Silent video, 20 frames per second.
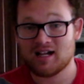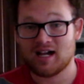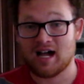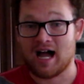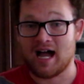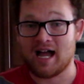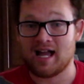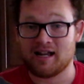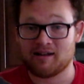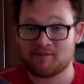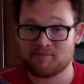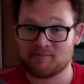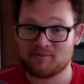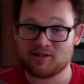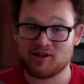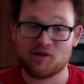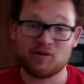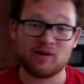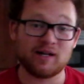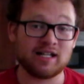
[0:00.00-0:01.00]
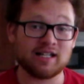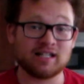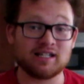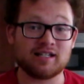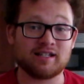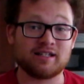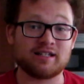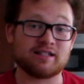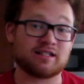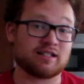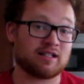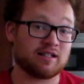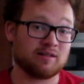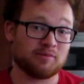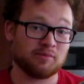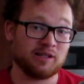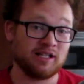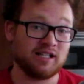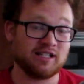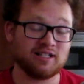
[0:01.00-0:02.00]
I am going into this
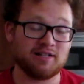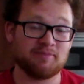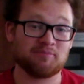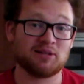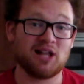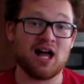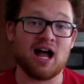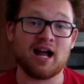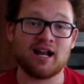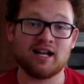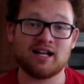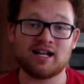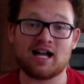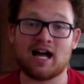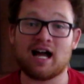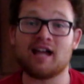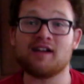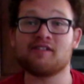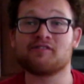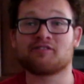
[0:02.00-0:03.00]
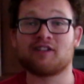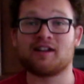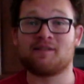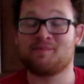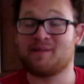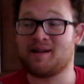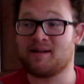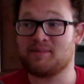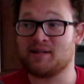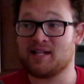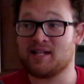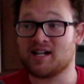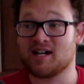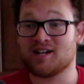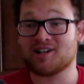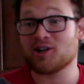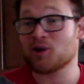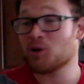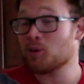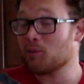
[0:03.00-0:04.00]
completely blind. I have read maybe a
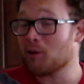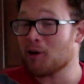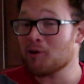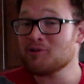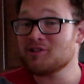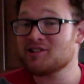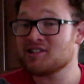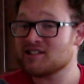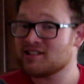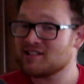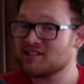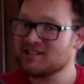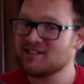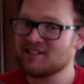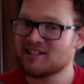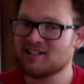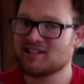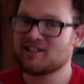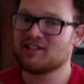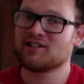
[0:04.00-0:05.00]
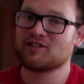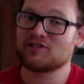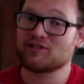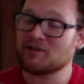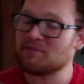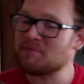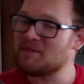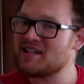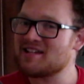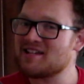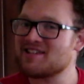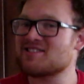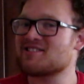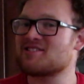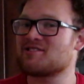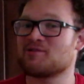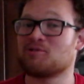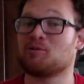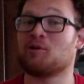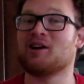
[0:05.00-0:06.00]
quote from
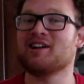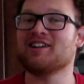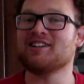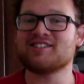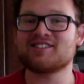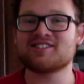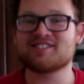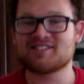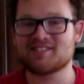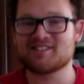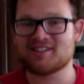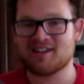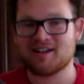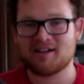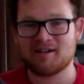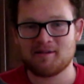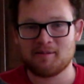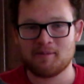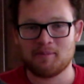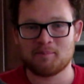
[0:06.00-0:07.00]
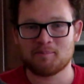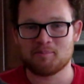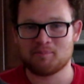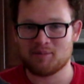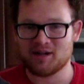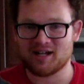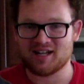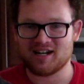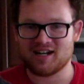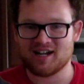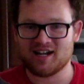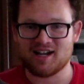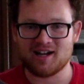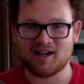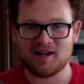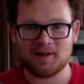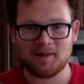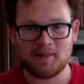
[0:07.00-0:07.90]
this once, but